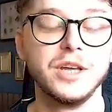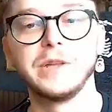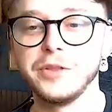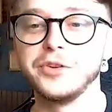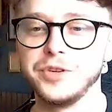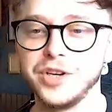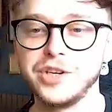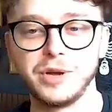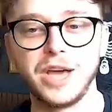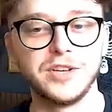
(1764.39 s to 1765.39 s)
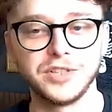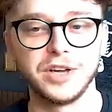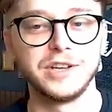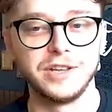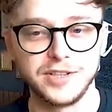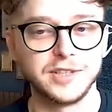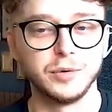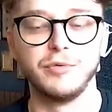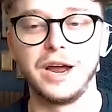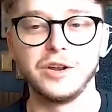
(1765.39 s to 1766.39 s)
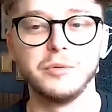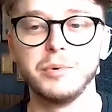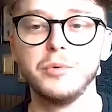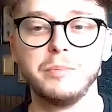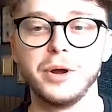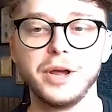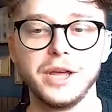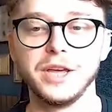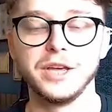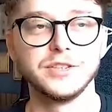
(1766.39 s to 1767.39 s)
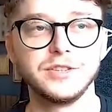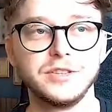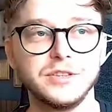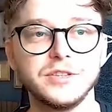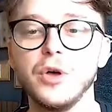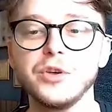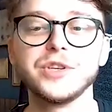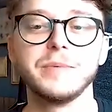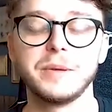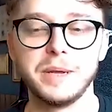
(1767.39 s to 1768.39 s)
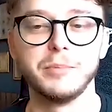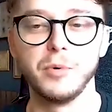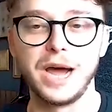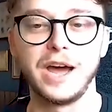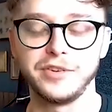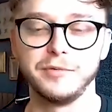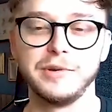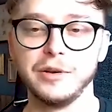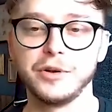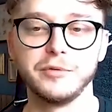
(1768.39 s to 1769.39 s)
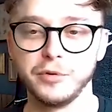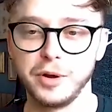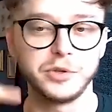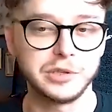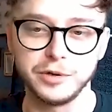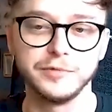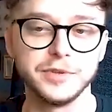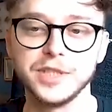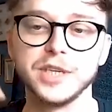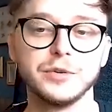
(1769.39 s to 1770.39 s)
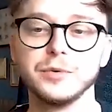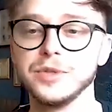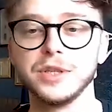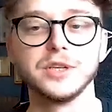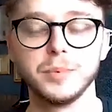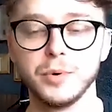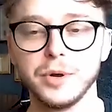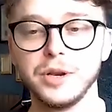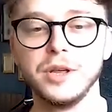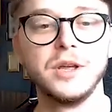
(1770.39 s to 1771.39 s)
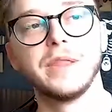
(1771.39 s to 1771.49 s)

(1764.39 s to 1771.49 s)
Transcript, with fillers: Like the traditional case study is still valuable, but it is not something people were actively looking for. I'm just looking for signals at this point.